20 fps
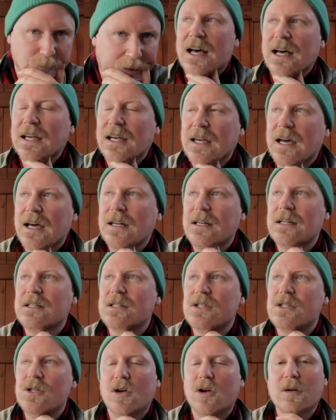Again, it's
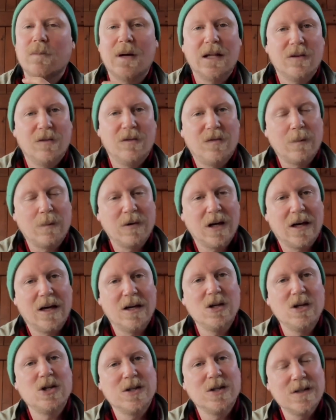not about
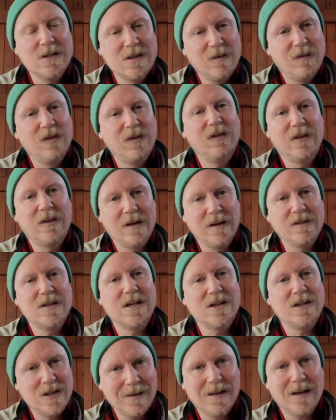fabrication, it's the
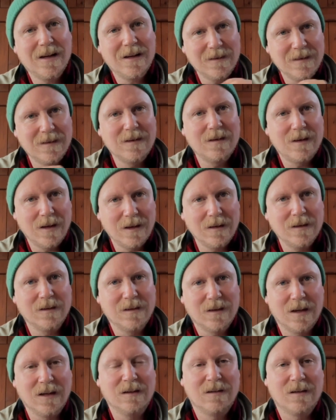facility. That's the thing that
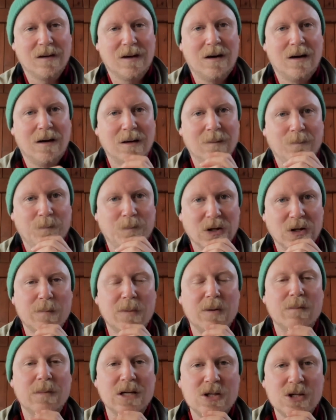takes time. The
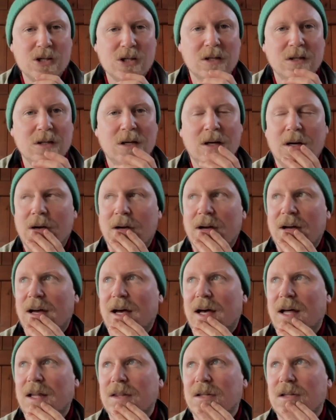permission
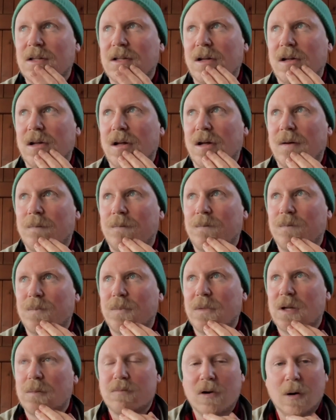and the
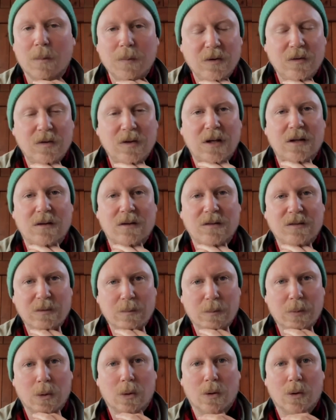the property and the
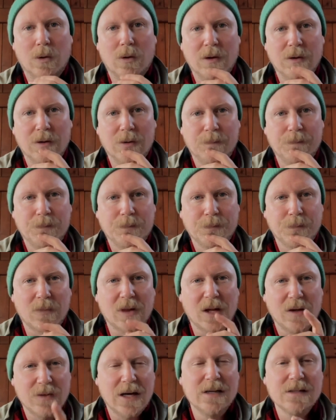support, and
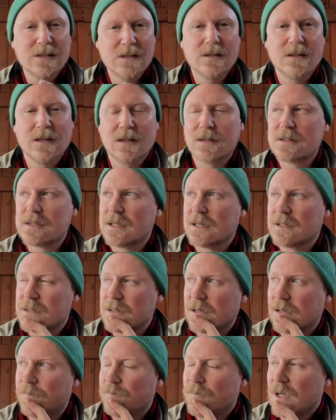that's the thing that takes
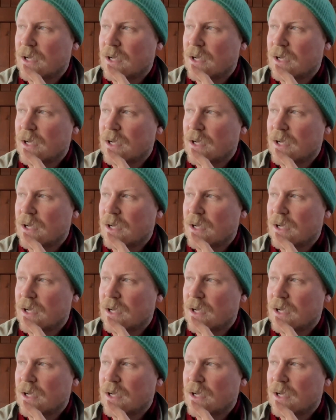time.